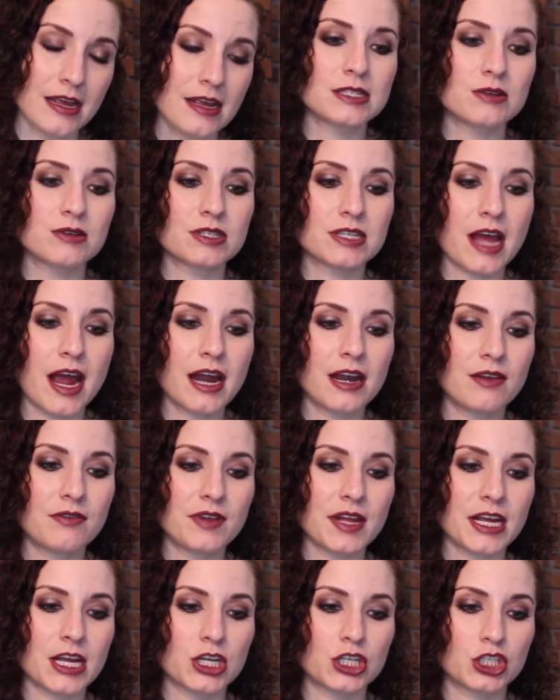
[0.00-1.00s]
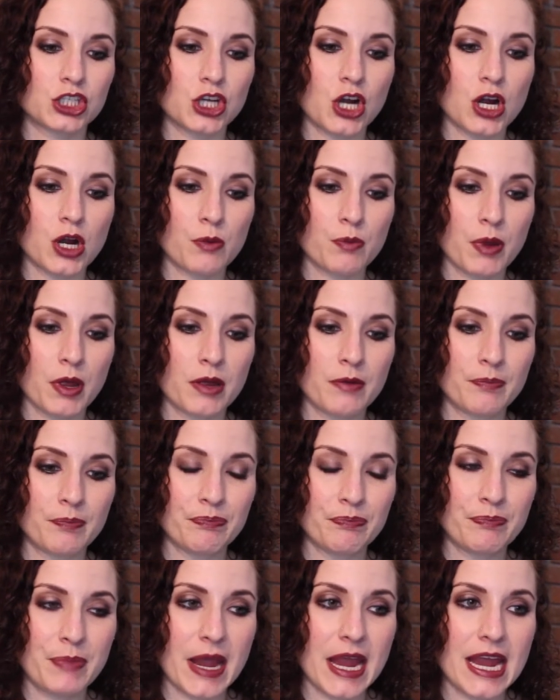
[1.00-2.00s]
So it's kind of like a sharp
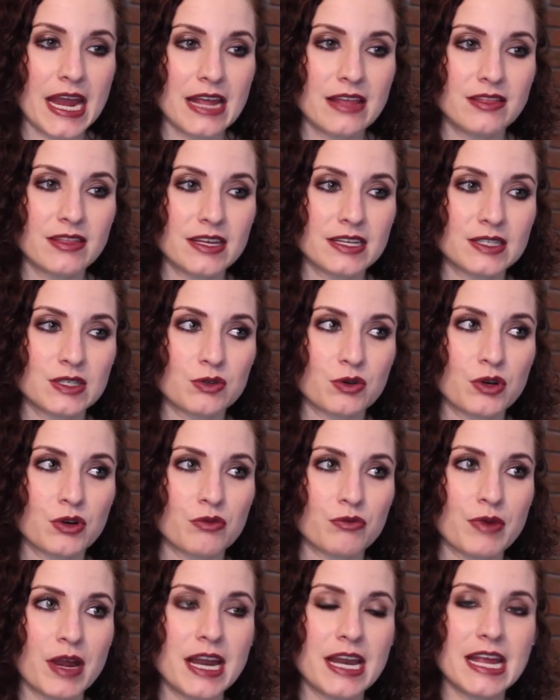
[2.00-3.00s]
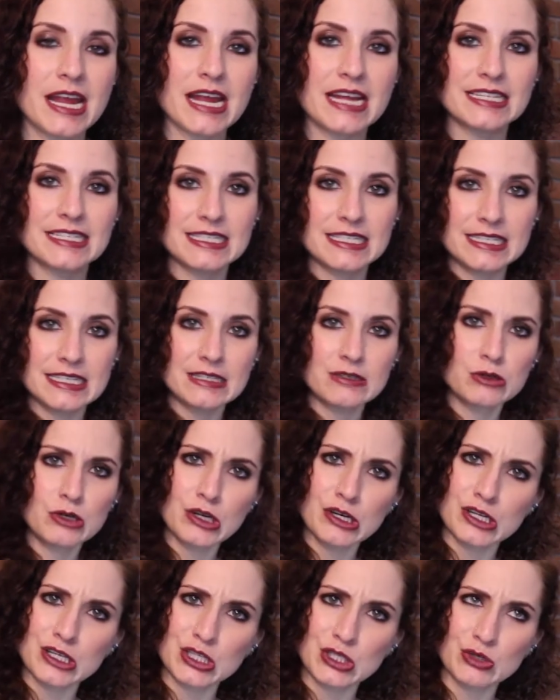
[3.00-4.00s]
pain that sort of radiates
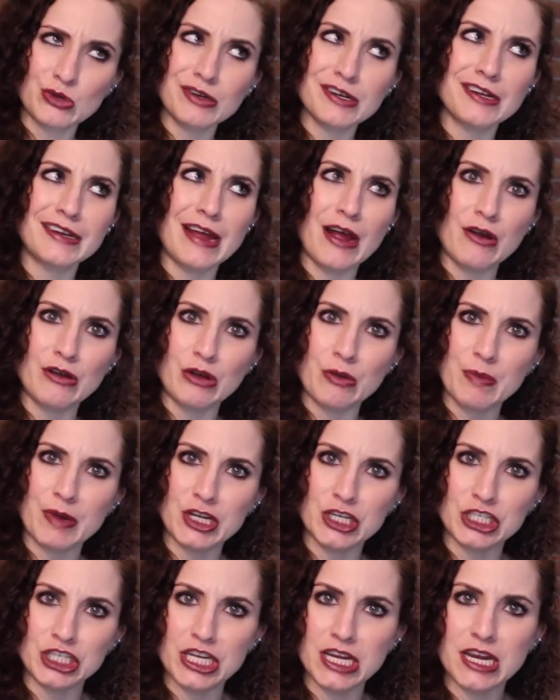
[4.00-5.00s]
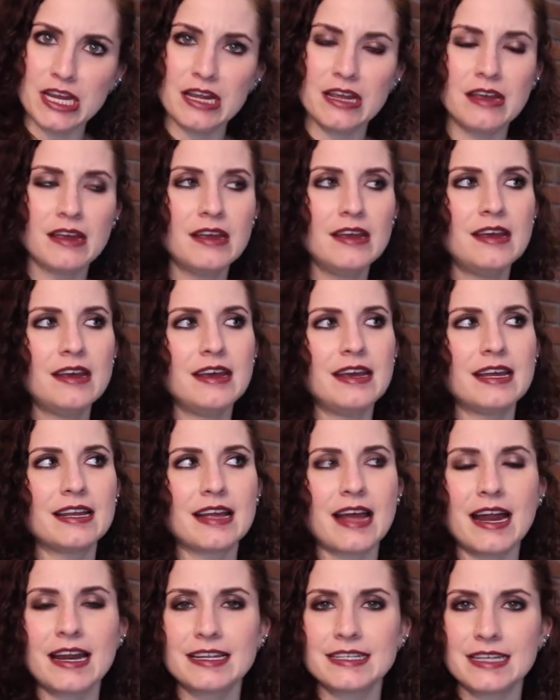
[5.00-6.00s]
sort of down your butt cheek and
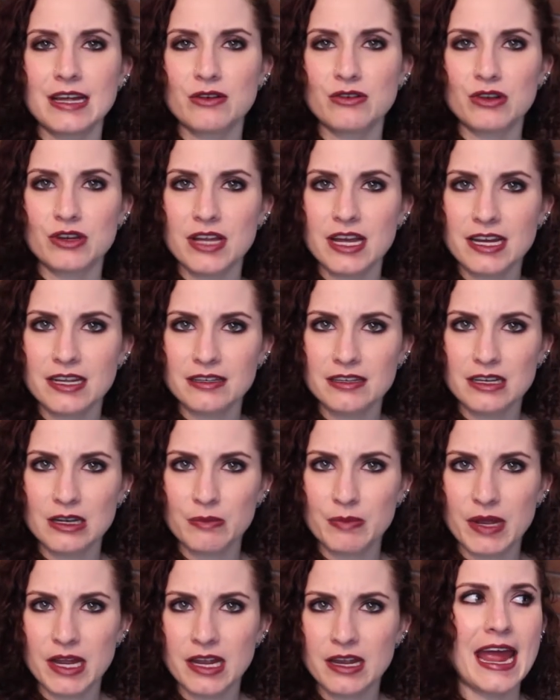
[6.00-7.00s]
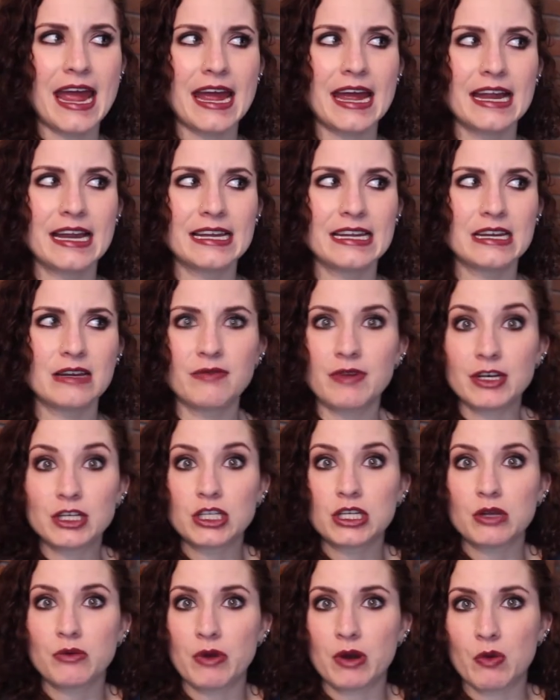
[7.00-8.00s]
kind of down your leg a little bit, and it
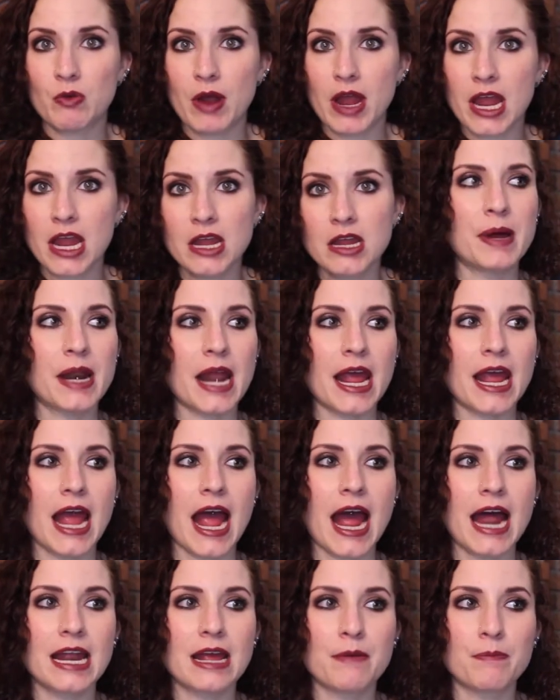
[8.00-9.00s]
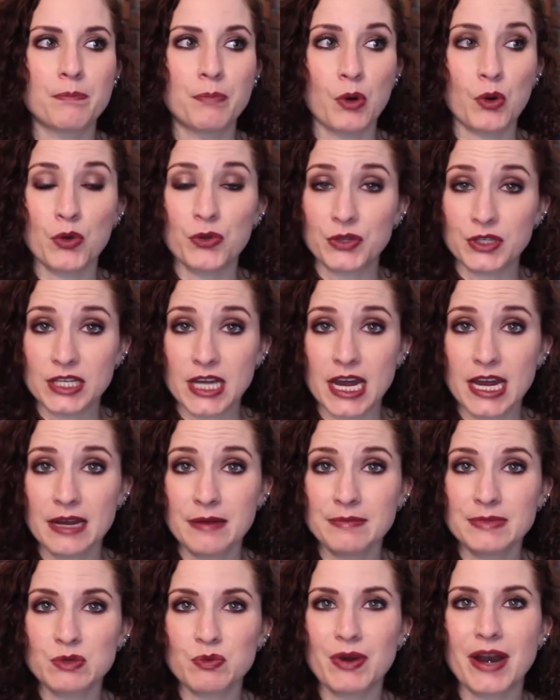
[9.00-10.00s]
eventually went away. But I had it both
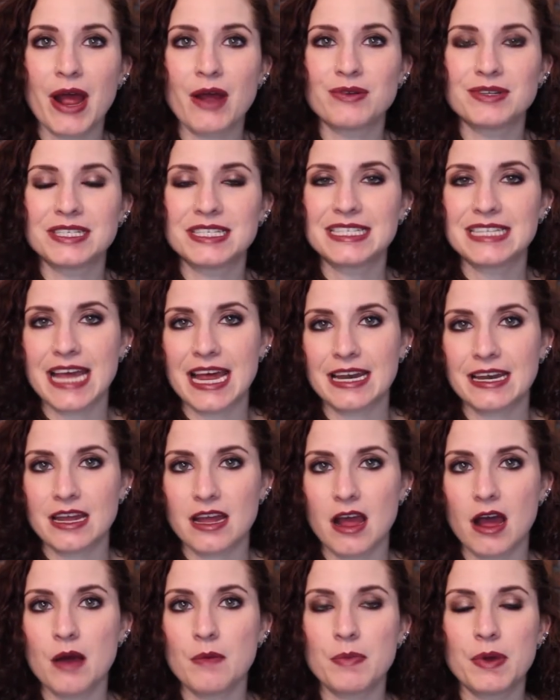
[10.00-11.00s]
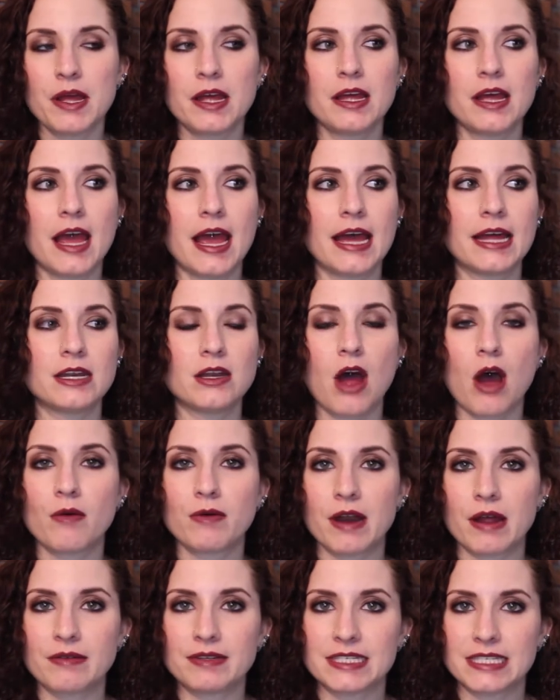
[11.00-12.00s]
times when I was standing up and not
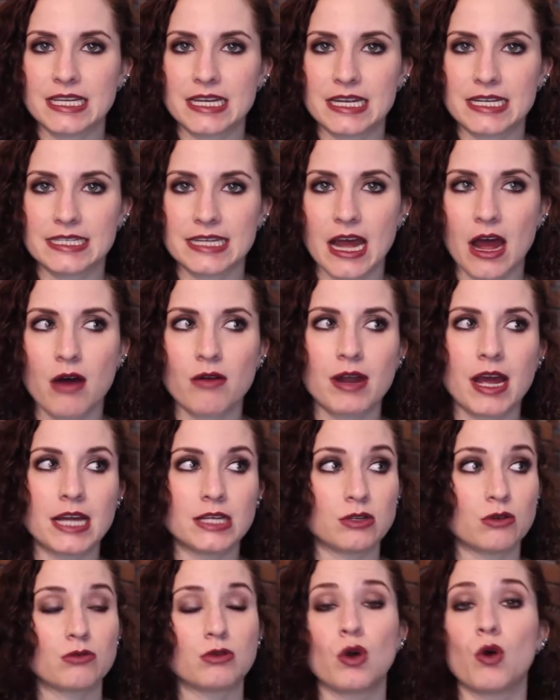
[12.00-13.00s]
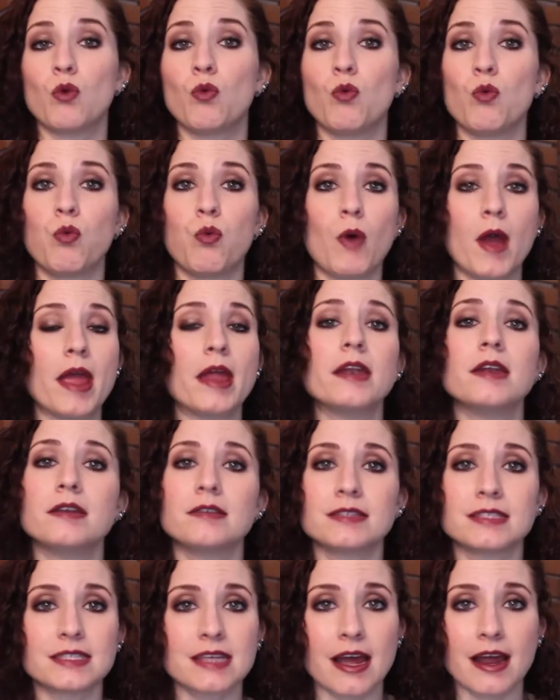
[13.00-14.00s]
when I was sitting down. I don't know
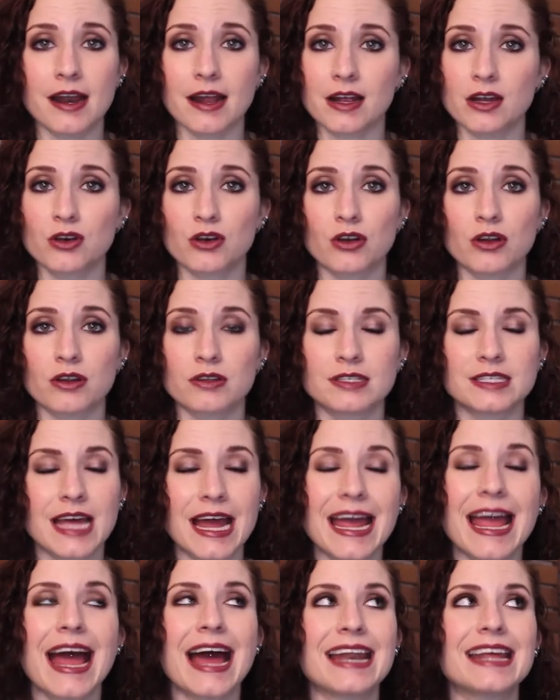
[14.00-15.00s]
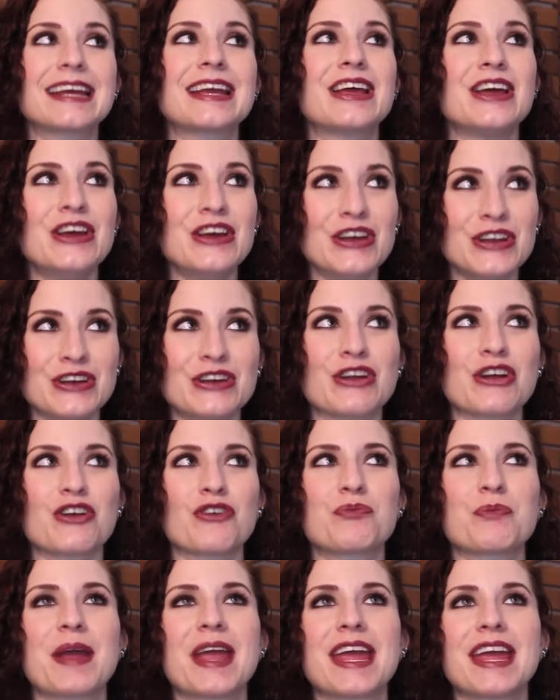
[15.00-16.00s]
when sciatic
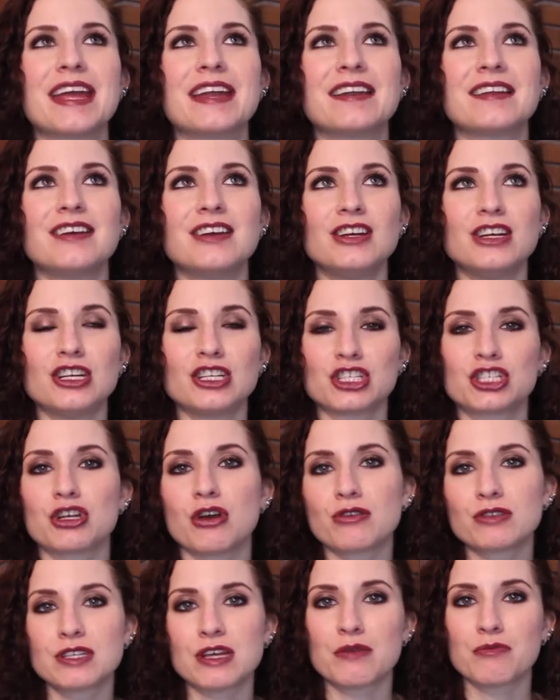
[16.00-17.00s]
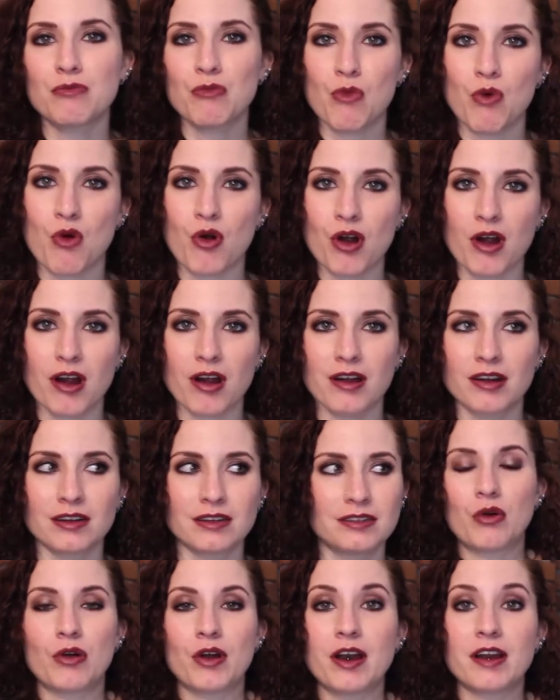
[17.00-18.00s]
nerve pain shows up more
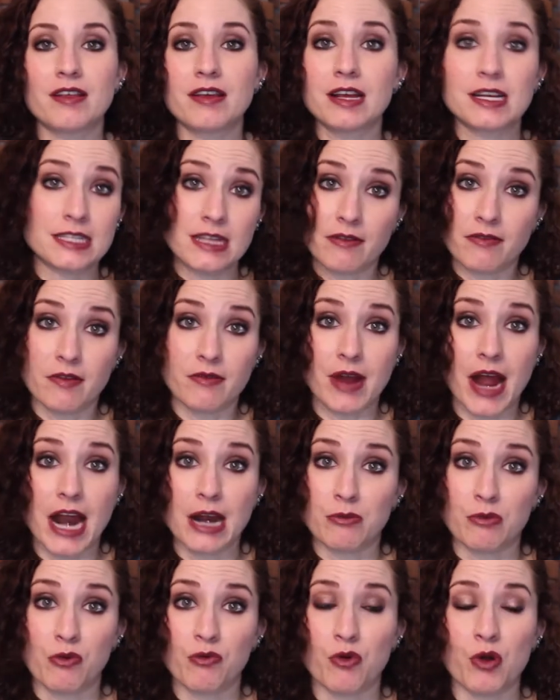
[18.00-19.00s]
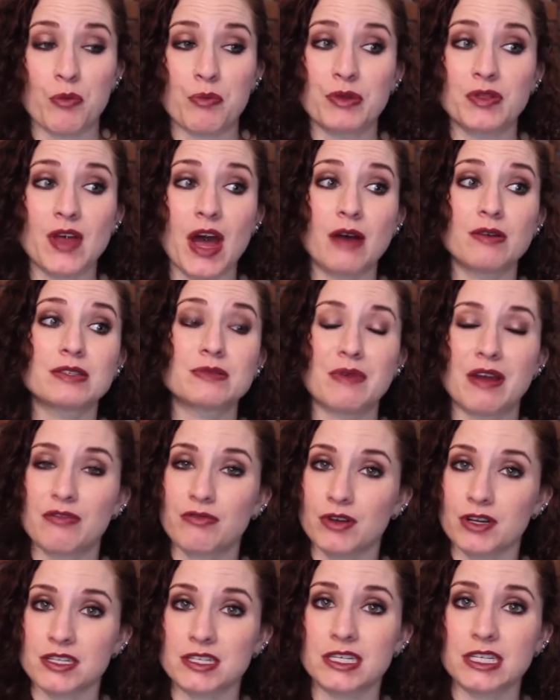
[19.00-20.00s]
or anything because I've never had it before, but that was my
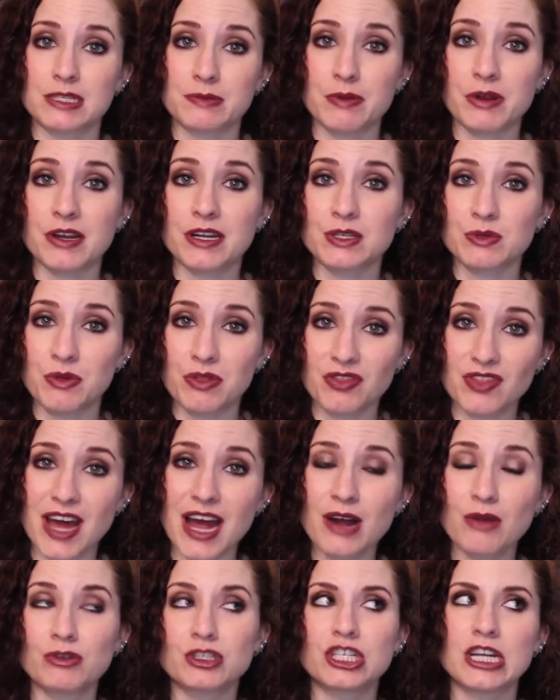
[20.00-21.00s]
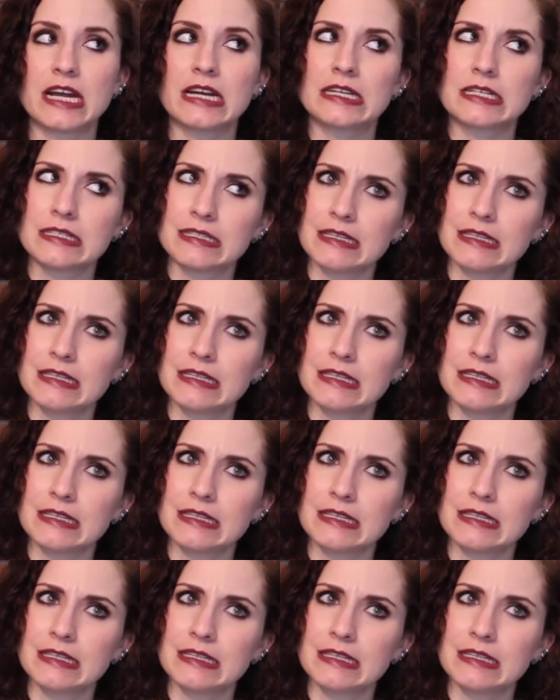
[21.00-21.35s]
first experience with that, which kind of